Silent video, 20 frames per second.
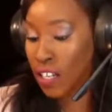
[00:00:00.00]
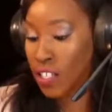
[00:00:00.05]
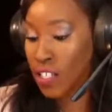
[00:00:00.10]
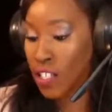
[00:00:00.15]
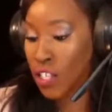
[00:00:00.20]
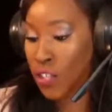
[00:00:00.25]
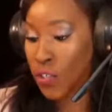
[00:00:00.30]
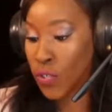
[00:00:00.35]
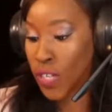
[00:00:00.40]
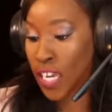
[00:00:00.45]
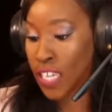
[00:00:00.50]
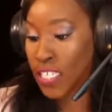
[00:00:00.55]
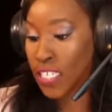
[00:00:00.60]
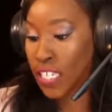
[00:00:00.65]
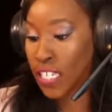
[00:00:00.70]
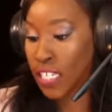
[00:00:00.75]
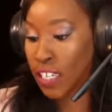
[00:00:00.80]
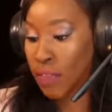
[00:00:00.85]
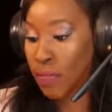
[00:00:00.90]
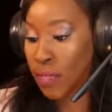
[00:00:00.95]
So you guys
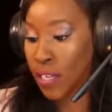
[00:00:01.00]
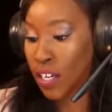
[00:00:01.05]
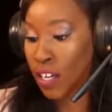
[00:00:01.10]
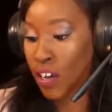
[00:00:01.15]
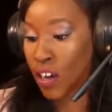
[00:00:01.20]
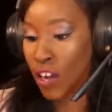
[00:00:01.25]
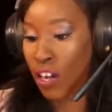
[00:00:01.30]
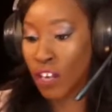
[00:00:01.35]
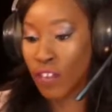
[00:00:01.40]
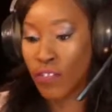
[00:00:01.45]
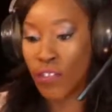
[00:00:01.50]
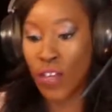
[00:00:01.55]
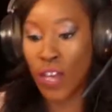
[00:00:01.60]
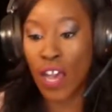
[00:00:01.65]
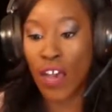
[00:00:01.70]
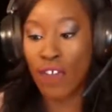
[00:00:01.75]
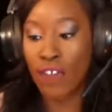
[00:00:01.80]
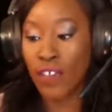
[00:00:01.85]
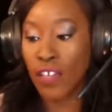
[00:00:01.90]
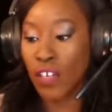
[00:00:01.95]
can give me a call if you
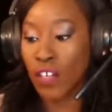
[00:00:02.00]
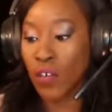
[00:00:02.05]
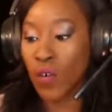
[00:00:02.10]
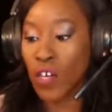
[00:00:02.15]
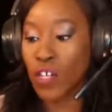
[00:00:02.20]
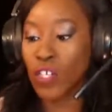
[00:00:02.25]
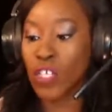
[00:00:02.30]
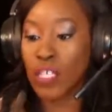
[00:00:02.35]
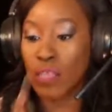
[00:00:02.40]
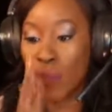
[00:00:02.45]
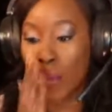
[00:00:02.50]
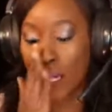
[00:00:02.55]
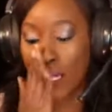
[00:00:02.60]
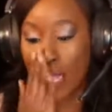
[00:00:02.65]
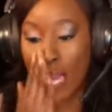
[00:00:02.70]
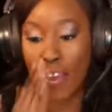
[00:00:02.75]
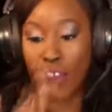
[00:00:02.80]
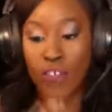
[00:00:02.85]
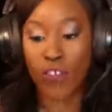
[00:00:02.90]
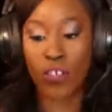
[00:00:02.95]
have questions about
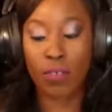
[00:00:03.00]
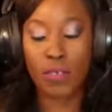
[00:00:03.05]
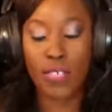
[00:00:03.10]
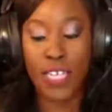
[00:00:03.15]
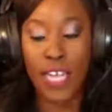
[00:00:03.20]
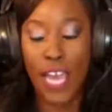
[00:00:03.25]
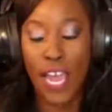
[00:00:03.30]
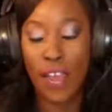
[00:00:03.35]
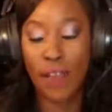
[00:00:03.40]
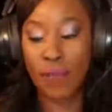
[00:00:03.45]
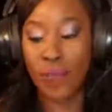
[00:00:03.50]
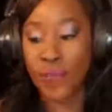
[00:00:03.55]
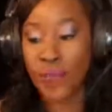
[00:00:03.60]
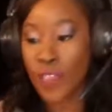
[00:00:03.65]
live stream today.